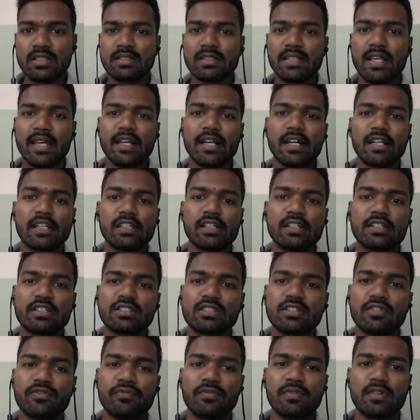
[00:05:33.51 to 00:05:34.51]
scikit-learn
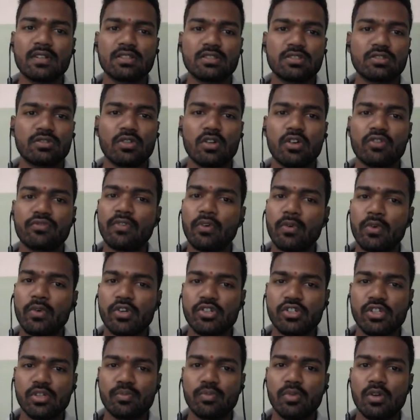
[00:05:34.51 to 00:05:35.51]
is the first strong
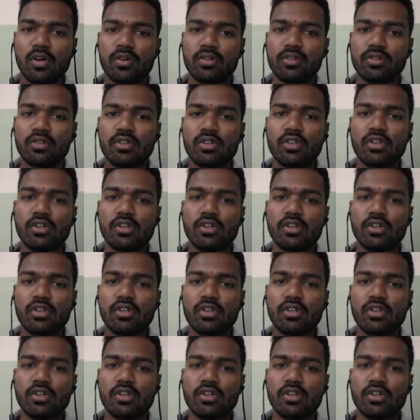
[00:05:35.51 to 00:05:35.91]
foundation block.